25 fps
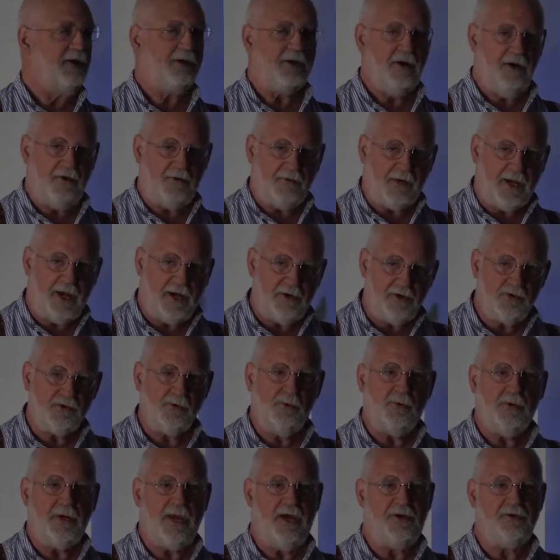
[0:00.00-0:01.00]
a kind of
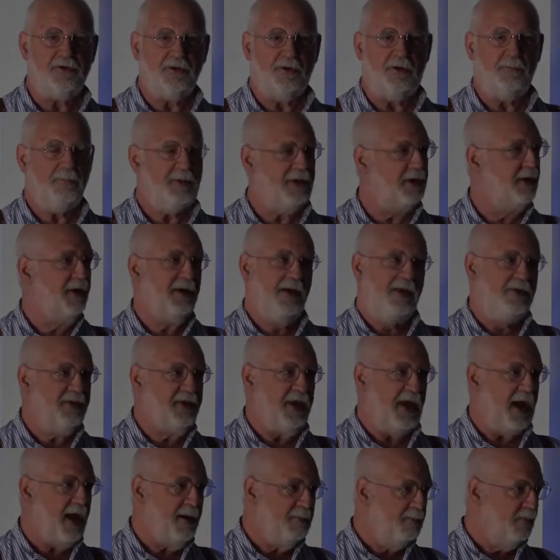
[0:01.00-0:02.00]
catch-all category, but
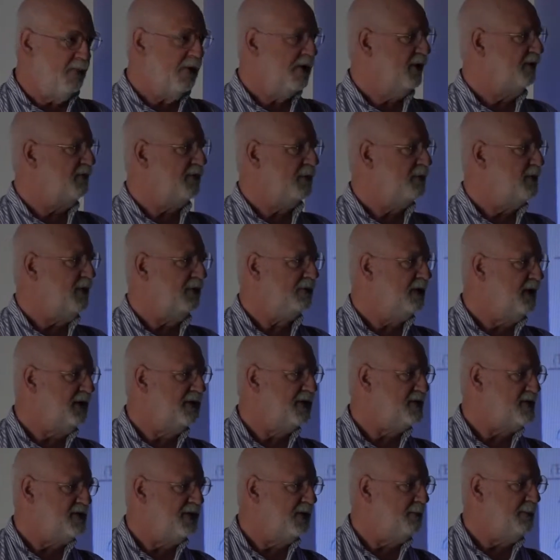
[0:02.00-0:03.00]
the M word for mutiny
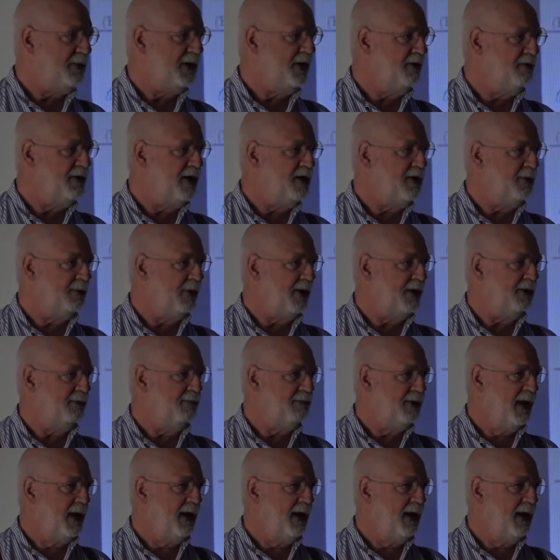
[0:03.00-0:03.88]
doesn't appear anyway.